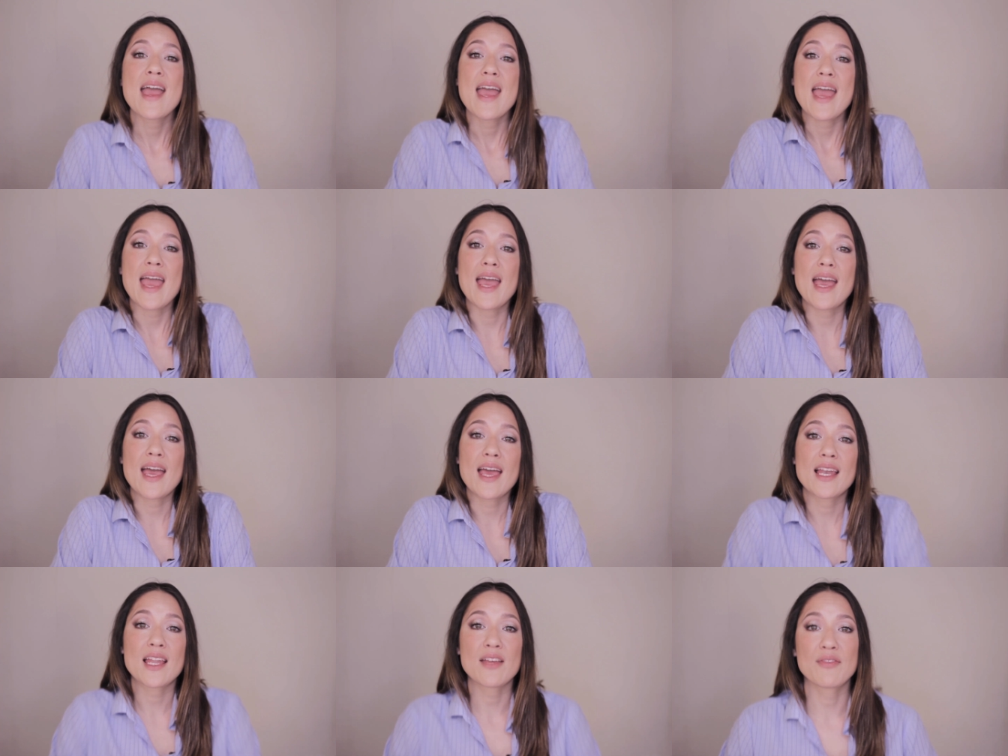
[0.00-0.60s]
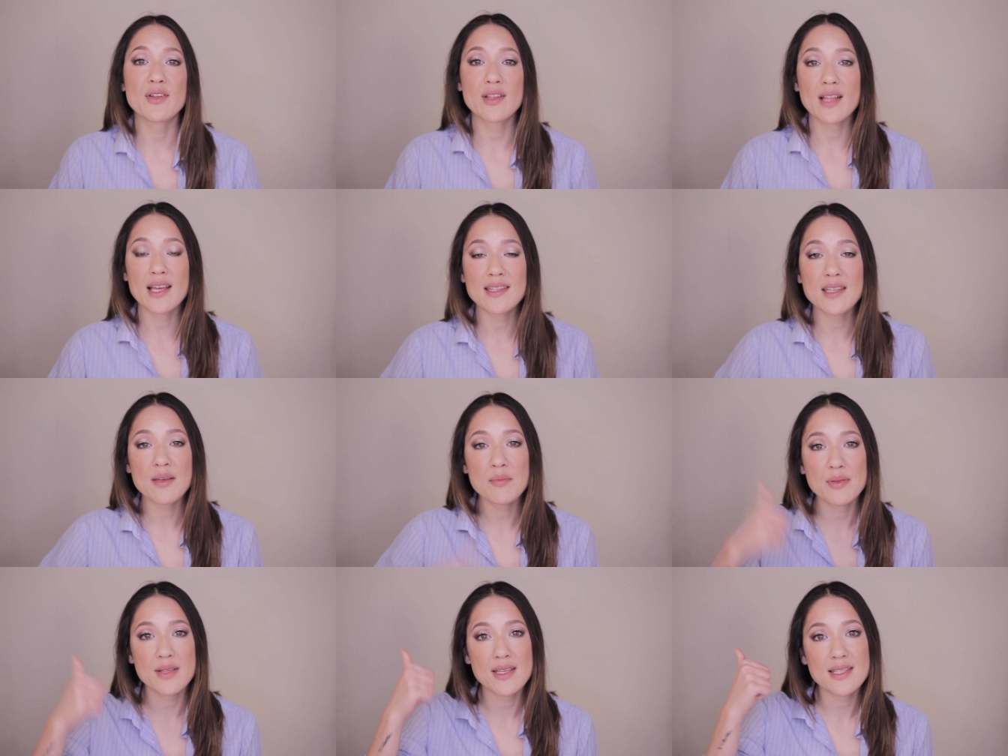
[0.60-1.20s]
And if you liked
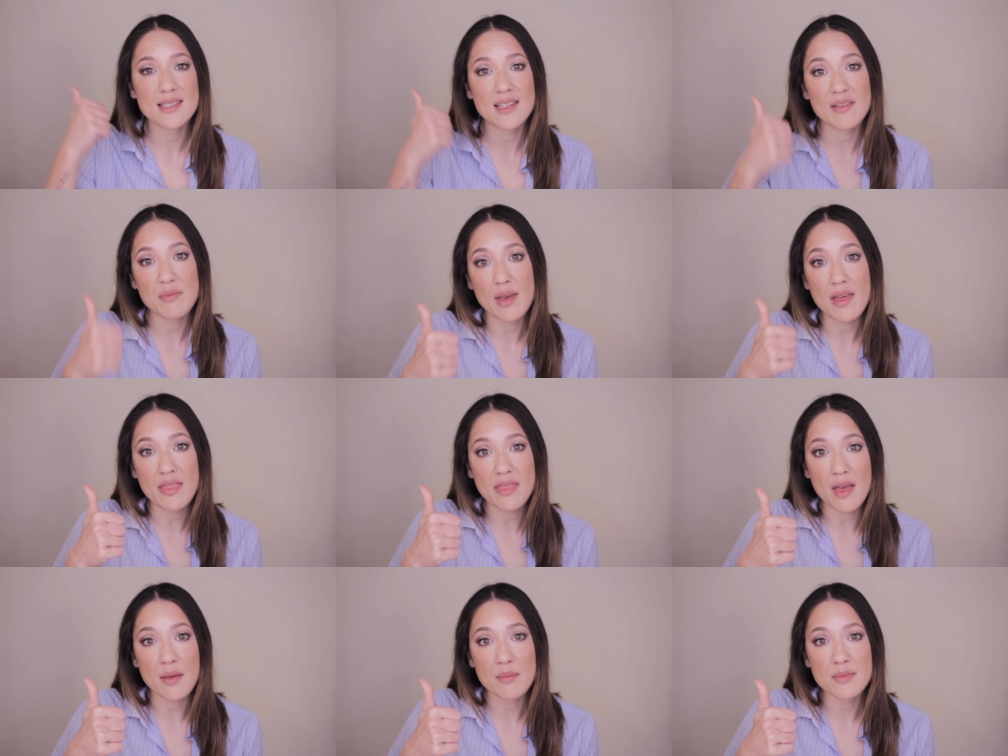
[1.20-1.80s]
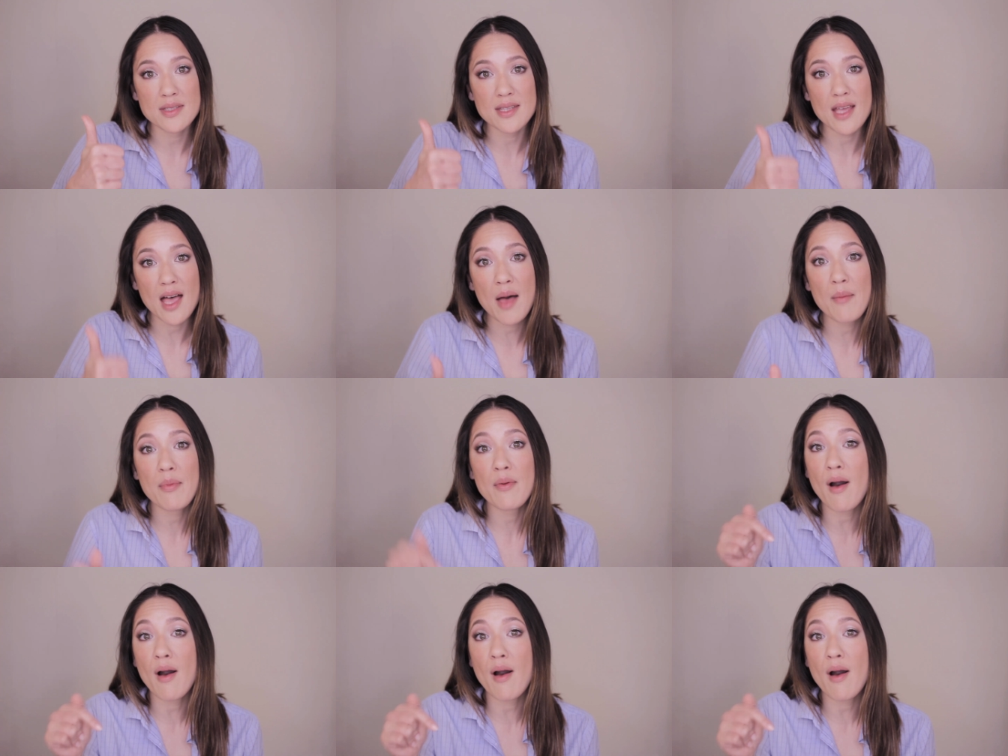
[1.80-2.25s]
it, please leave me a thumbs up.